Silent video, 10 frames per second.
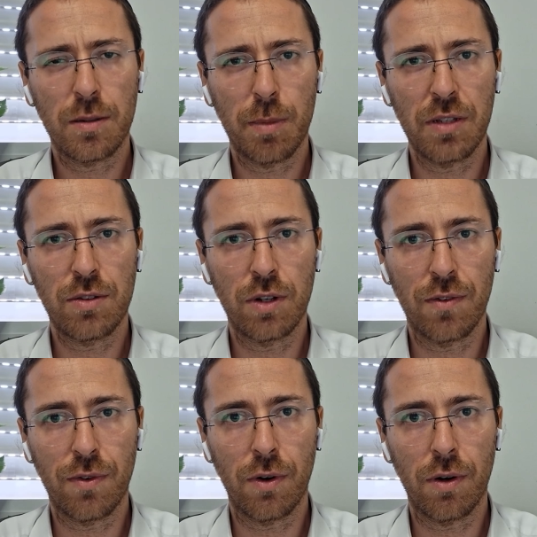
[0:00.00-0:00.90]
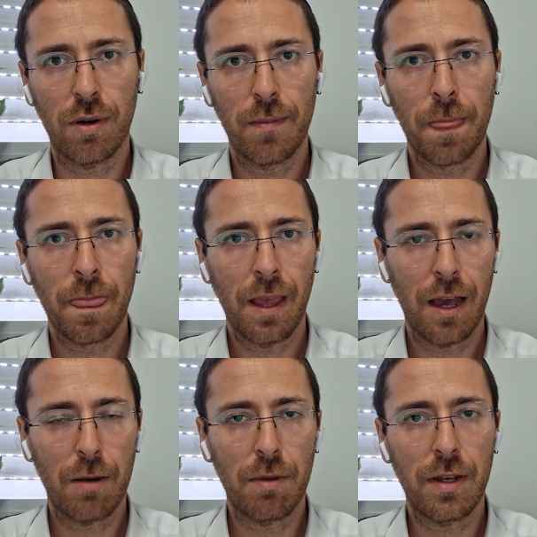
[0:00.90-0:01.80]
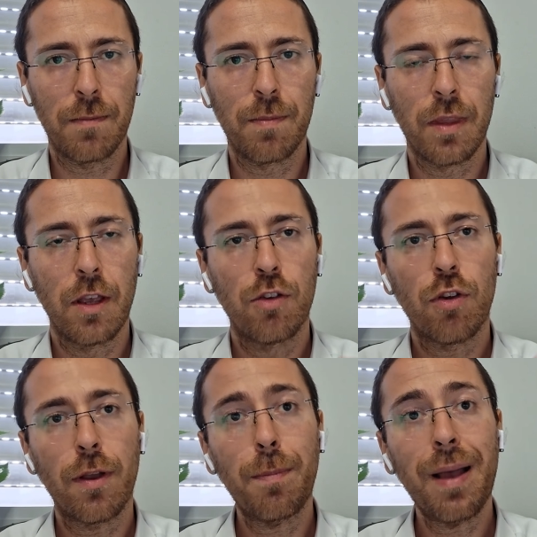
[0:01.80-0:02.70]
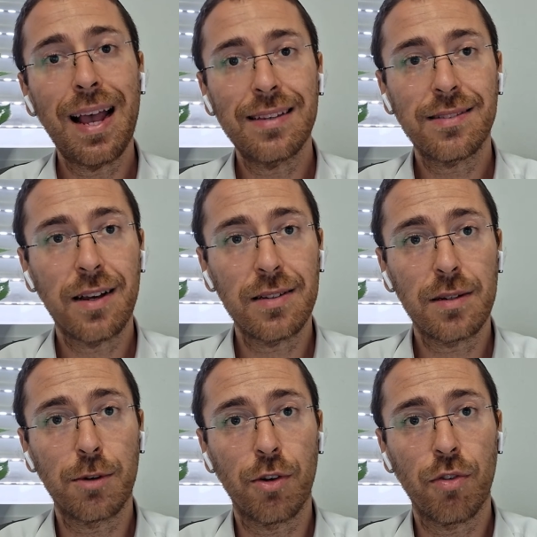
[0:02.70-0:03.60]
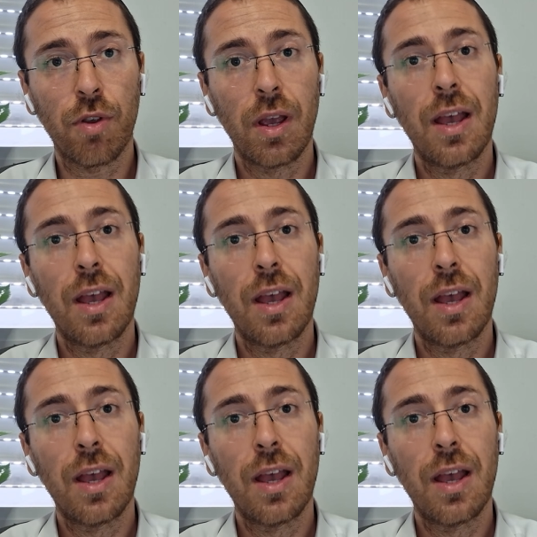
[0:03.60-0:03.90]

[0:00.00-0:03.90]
is best suited for, how to bid. So they're past customers.